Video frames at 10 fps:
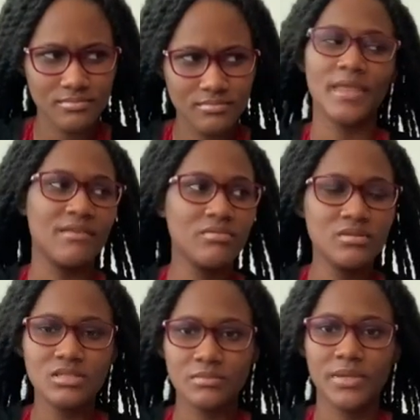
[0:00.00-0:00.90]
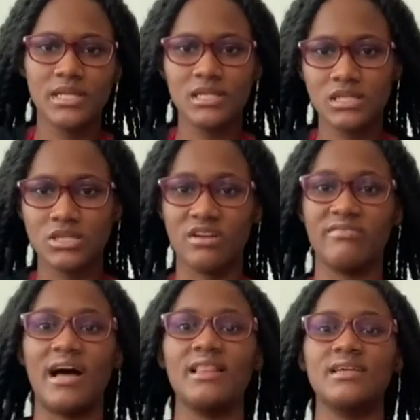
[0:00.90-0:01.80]
Everyone's opinions are
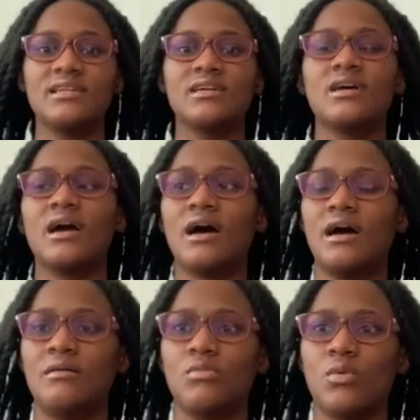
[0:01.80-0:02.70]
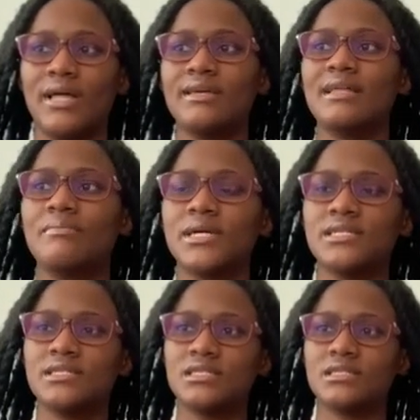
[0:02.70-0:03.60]
valid um, whether that
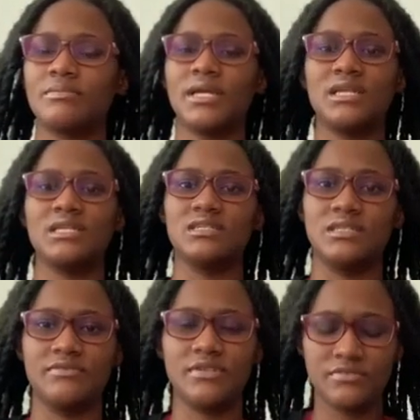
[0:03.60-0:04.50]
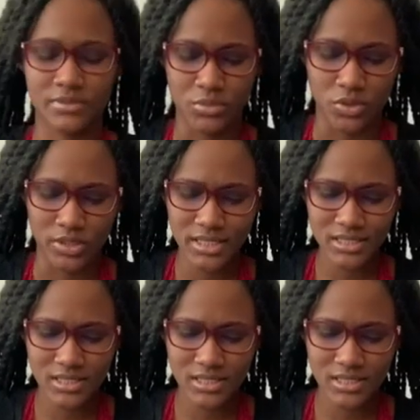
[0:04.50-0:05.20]
person's opinion is different from yours,